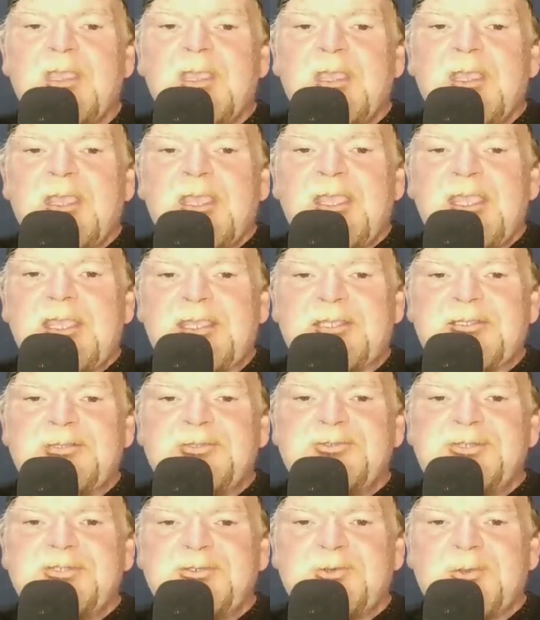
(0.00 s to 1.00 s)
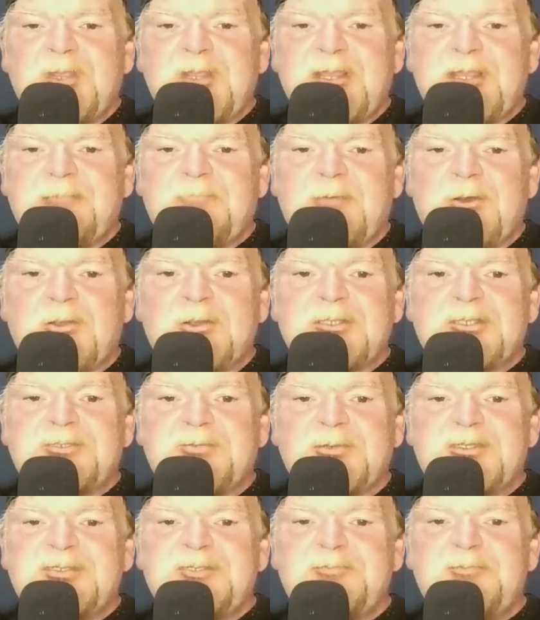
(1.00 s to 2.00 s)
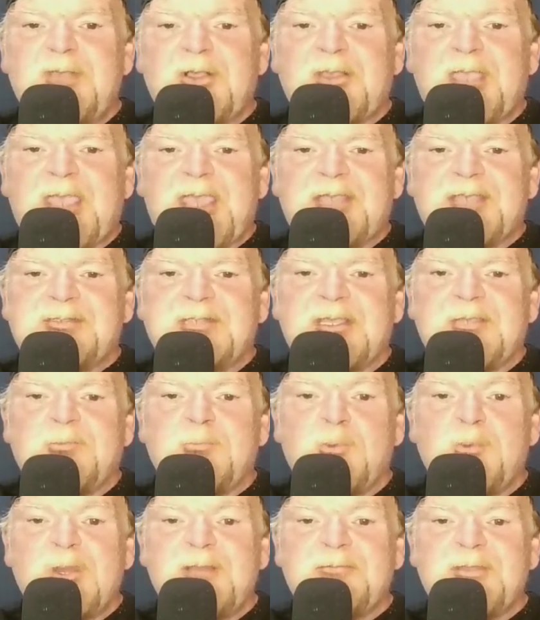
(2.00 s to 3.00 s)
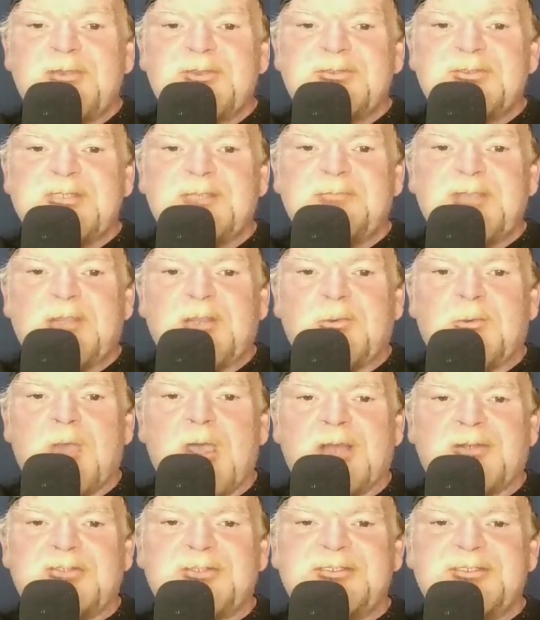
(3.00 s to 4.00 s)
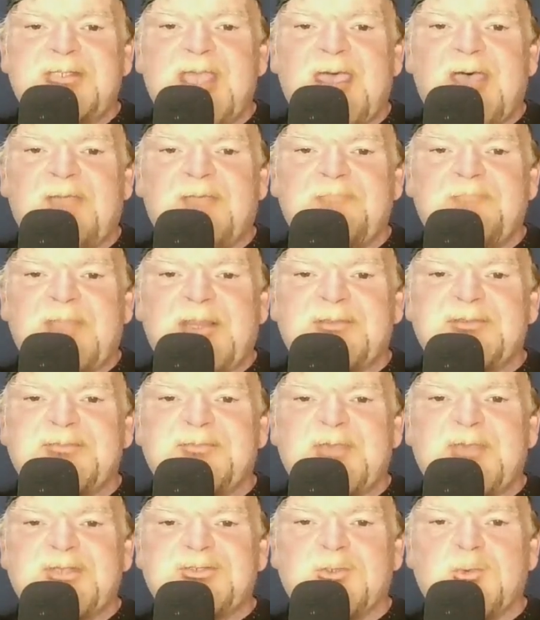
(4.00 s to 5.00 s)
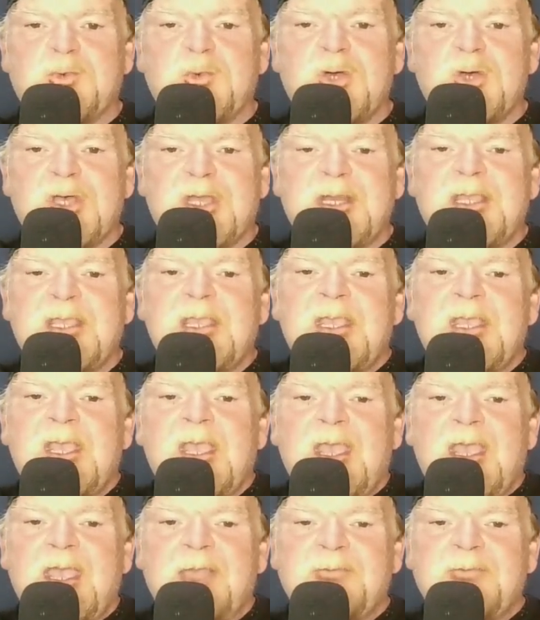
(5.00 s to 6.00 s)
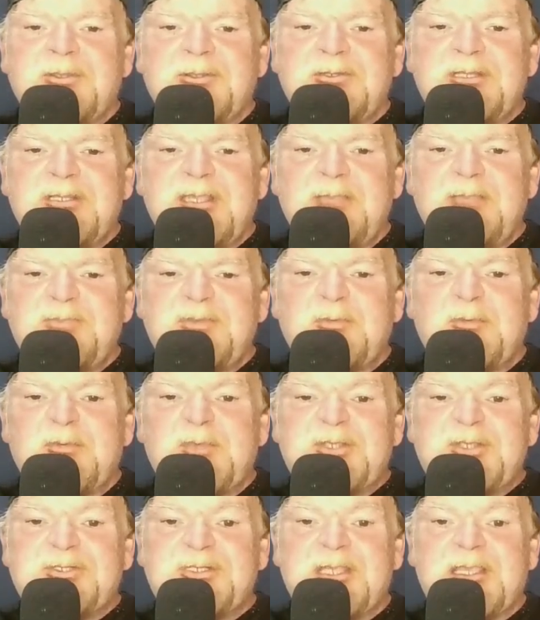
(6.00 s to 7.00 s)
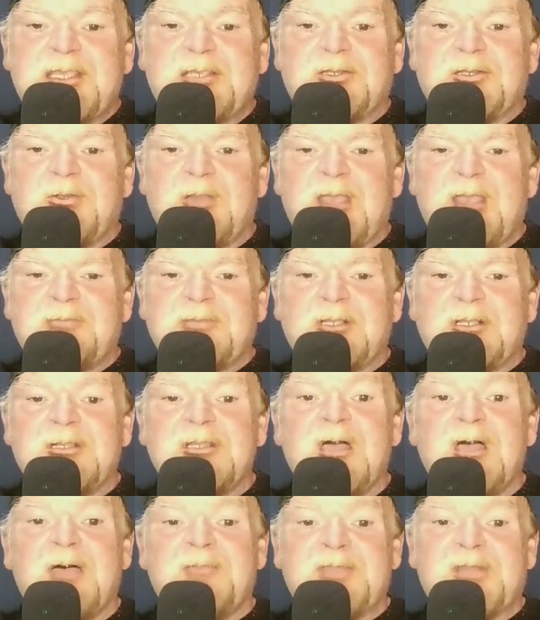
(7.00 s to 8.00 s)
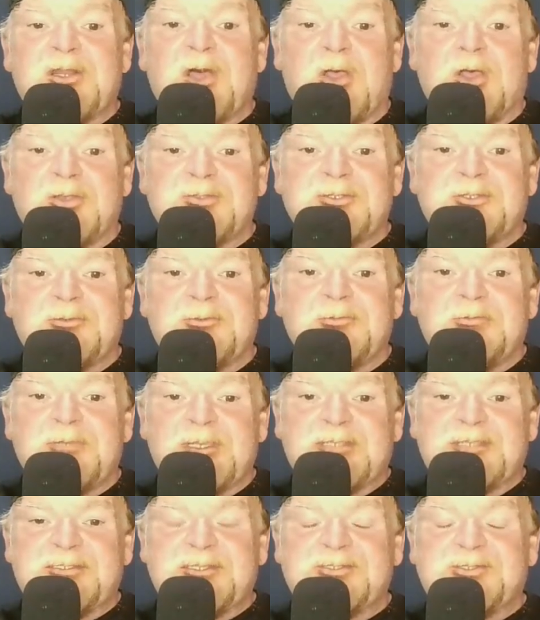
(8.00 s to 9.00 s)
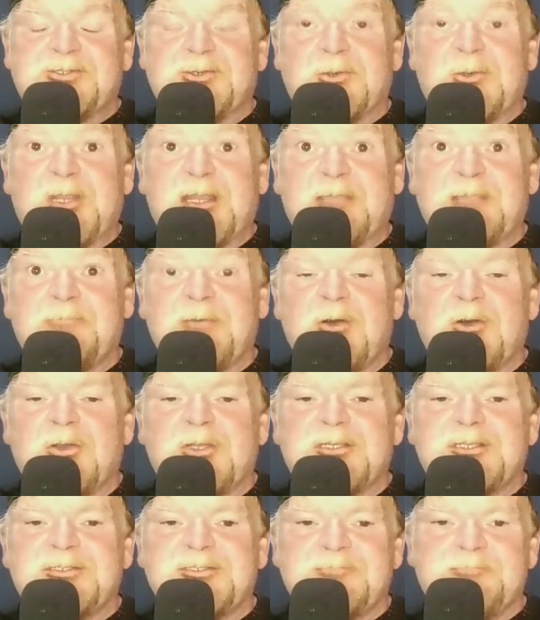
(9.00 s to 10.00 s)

He can use a druidic focus for his spellcasting, and one of those can be a rod or staff made of special wood, and with your DM's permission he can craft a club that also is his druidic focus.